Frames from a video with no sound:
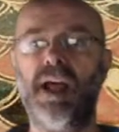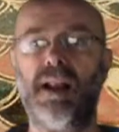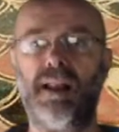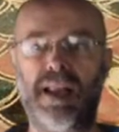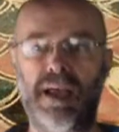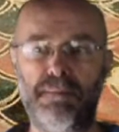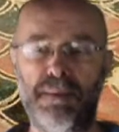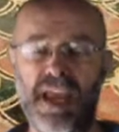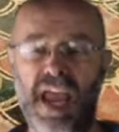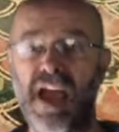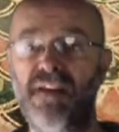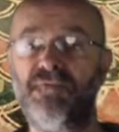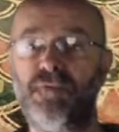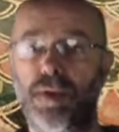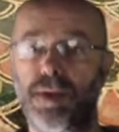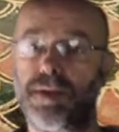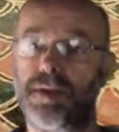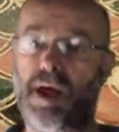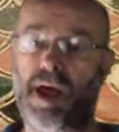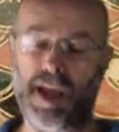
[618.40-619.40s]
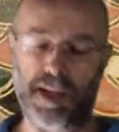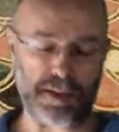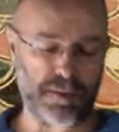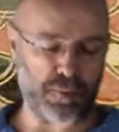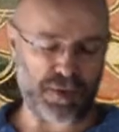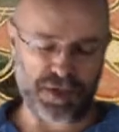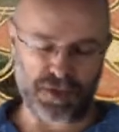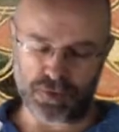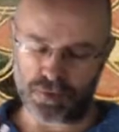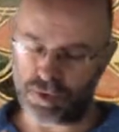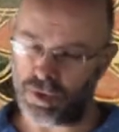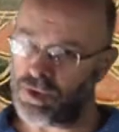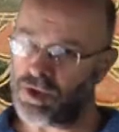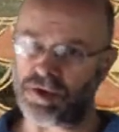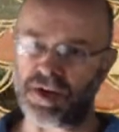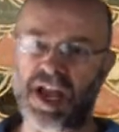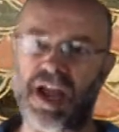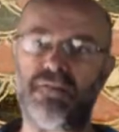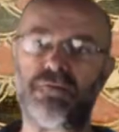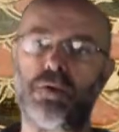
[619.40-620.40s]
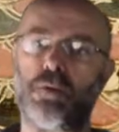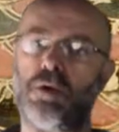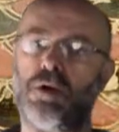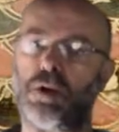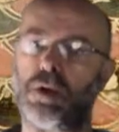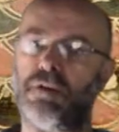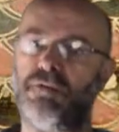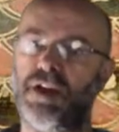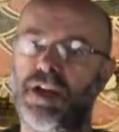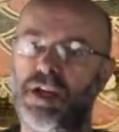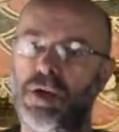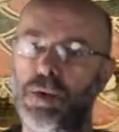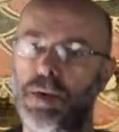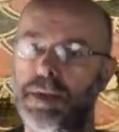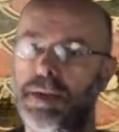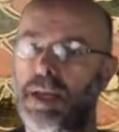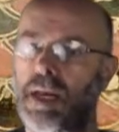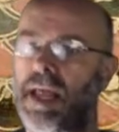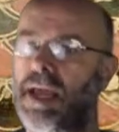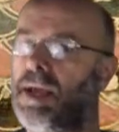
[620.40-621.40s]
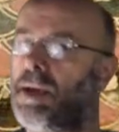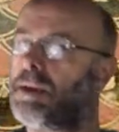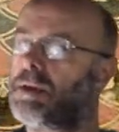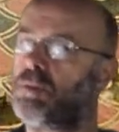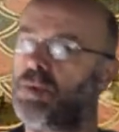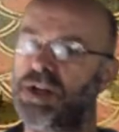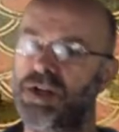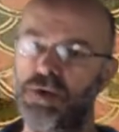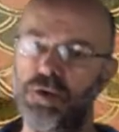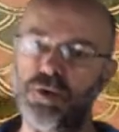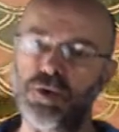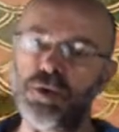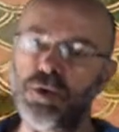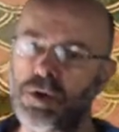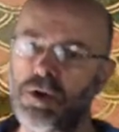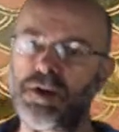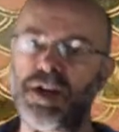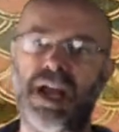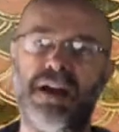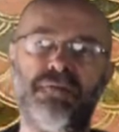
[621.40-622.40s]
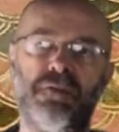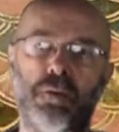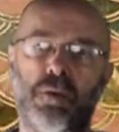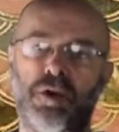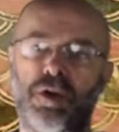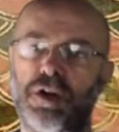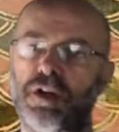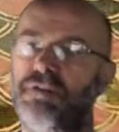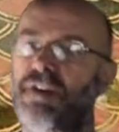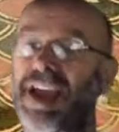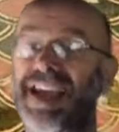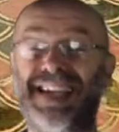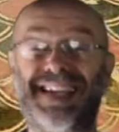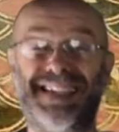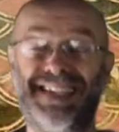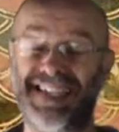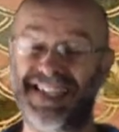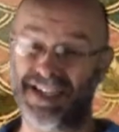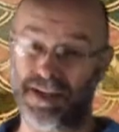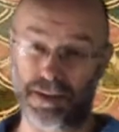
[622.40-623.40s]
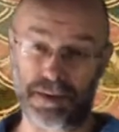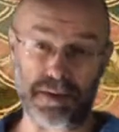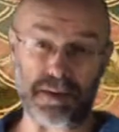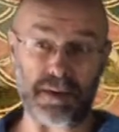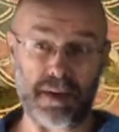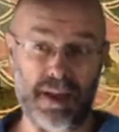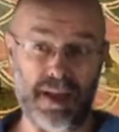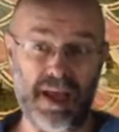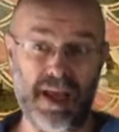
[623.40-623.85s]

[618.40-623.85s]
let me emphasize, we do not have the work of Acusilaus, we do not have the work of Hecataeus.